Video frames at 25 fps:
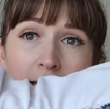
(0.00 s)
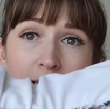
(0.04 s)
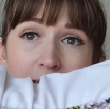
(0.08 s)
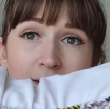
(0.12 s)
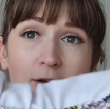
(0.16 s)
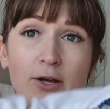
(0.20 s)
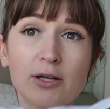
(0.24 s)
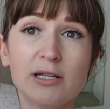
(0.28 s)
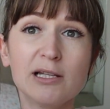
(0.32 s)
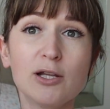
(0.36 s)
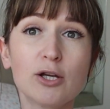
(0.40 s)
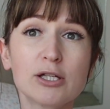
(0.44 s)

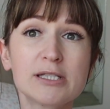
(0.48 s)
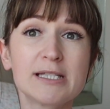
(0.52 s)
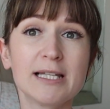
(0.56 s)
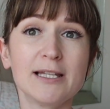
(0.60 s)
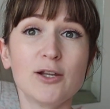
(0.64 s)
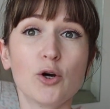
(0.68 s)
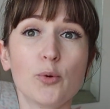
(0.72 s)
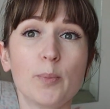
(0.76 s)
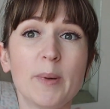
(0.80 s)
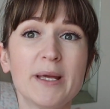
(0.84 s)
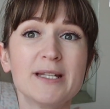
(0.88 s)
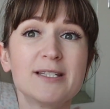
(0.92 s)
So it looks a
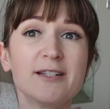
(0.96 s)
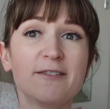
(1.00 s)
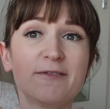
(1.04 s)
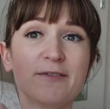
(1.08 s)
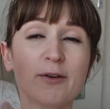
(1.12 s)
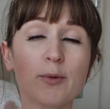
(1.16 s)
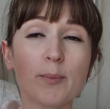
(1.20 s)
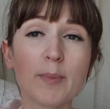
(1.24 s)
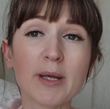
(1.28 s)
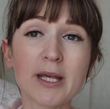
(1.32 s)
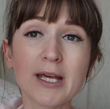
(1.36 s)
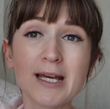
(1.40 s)
little bit
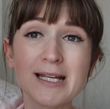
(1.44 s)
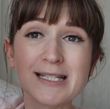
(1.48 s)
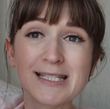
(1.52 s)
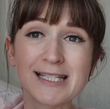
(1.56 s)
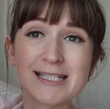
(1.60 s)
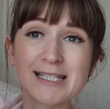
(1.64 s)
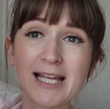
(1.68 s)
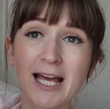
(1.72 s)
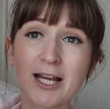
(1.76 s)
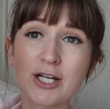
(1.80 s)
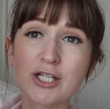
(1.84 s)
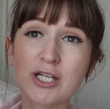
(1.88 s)
different because
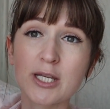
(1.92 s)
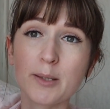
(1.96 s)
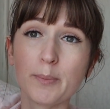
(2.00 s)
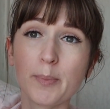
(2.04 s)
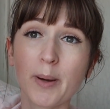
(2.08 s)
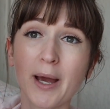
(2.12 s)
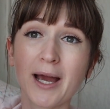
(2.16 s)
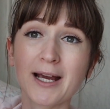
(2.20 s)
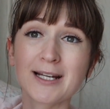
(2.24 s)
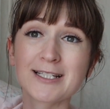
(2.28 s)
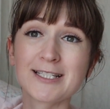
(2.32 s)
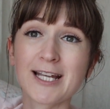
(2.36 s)
it's actually
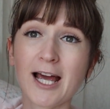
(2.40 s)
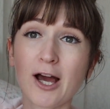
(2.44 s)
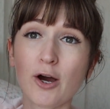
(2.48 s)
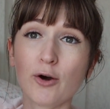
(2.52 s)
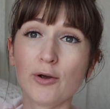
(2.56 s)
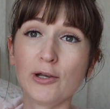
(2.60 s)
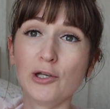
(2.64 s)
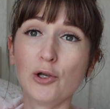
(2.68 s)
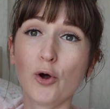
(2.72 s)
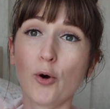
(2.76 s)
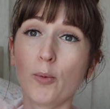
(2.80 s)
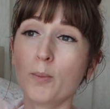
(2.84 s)
packed
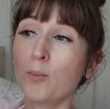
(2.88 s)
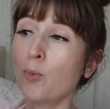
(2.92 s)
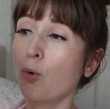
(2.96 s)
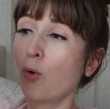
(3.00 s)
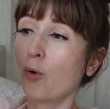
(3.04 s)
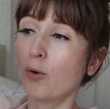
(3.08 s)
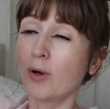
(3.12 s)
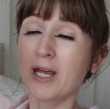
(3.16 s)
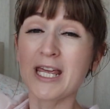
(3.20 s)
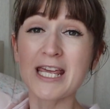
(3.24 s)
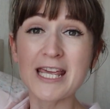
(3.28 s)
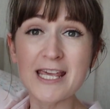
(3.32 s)
out a lot
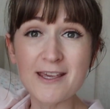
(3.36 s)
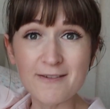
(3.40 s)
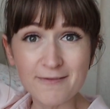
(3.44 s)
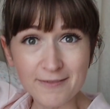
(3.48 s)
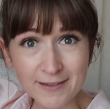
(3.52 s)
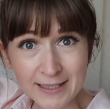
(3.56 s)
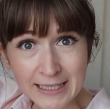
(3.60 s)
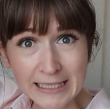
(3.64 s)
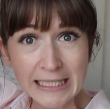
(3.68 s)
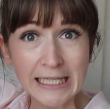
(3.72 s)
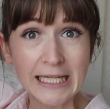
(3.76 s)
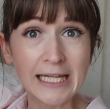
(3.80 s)
more
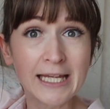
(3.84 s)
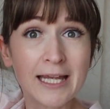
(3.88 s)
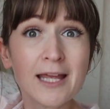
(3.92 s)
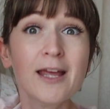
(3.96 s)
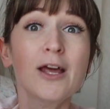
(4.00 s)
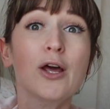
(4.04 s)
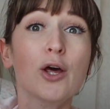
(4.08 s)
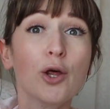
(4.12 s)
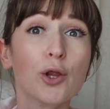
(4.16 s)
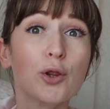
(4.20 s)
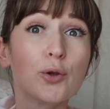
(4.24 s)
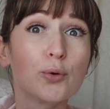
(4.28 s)
evenly
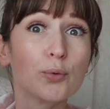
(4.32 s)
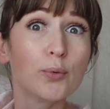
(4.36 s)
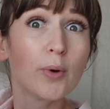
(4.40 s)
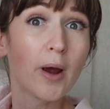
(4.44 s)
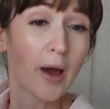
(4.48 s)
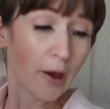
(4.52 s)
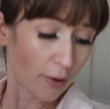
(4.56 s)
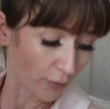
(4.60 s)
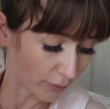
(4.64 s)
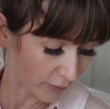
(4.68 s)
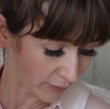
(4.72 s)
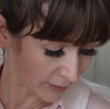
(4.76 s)

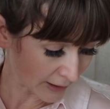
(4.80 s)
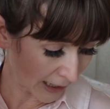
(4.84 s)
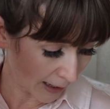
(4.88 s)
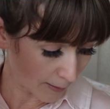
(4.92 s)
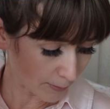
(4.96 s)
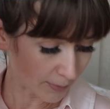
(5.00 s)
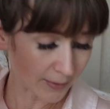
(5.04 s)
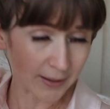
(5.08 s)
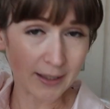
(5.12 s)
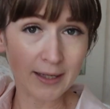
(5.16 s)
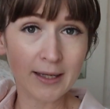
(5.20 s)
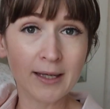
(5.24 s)
throughout the
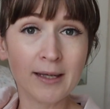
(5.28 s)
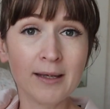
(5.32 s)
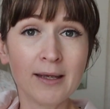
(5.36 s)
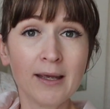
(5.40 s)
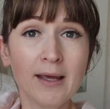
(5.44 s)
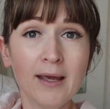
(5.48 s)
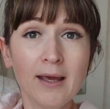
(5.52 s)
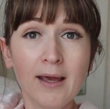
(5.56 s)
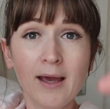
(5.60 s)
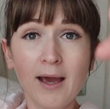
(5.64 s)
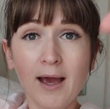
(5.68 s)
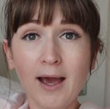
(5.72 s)
nappy.
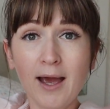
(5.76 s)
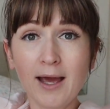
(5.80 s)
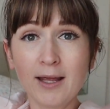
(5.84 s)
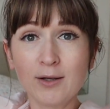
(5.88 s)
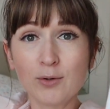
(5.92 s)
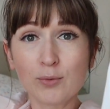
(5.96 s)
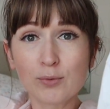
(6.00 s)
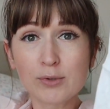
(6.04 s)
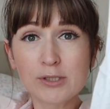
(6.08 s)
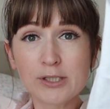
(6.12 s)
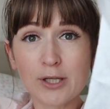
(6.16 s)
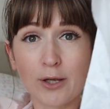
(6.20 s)

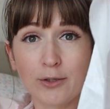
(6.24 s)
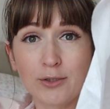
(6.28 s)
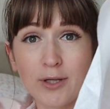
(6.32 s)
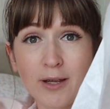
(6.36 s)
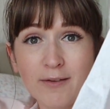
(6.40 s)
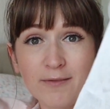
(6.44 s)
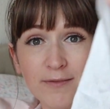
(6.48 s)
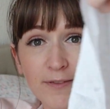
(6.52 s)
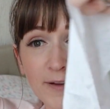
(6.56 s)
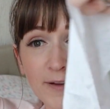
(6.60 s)
And also don't